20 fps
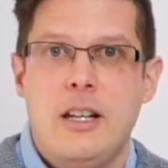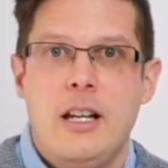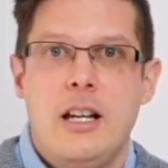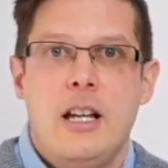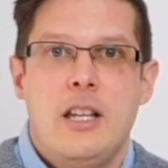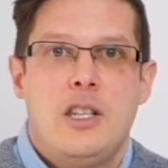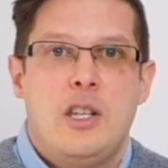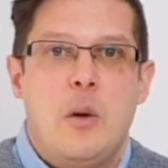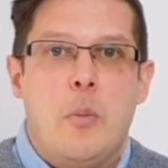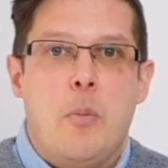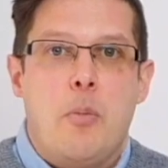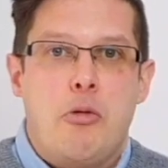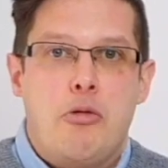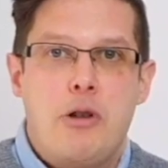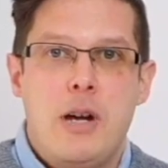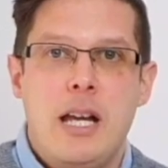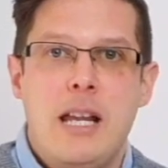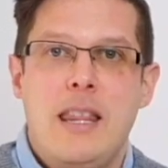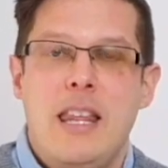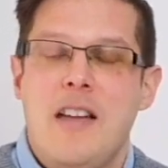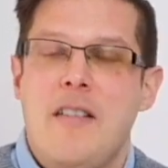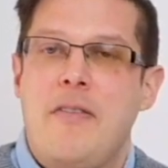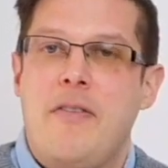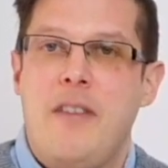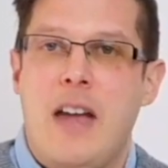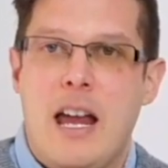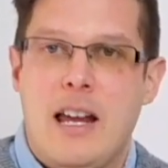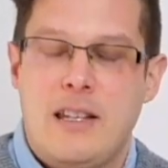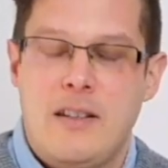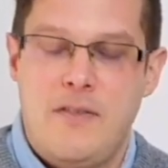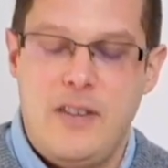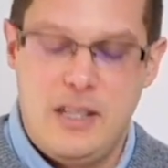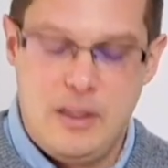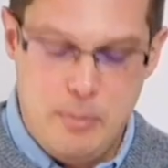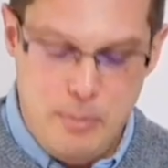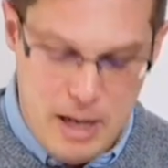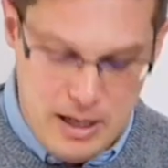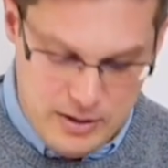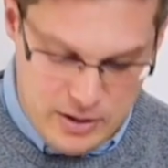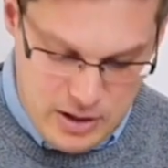to bring the effects of this
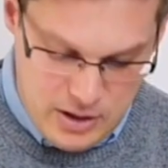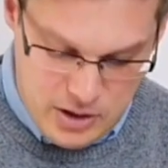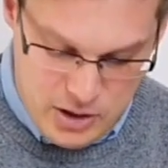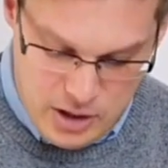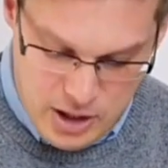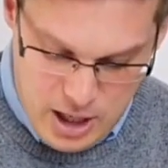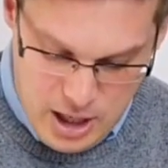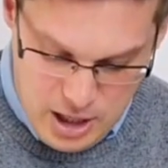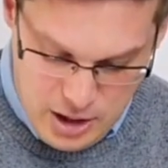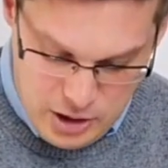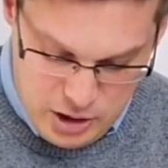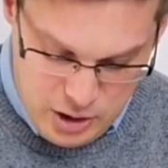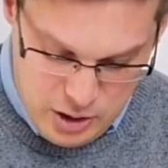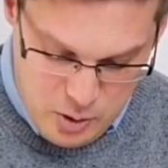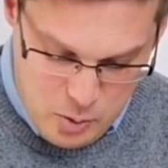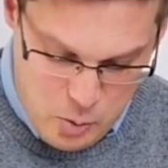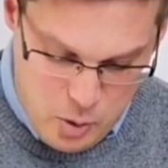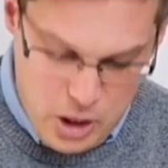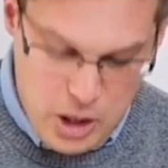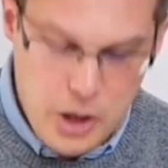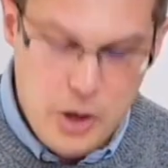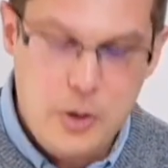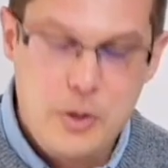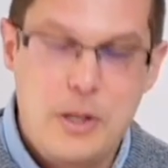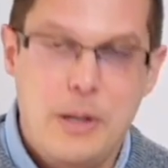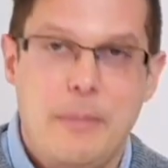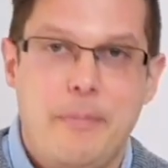message to the world.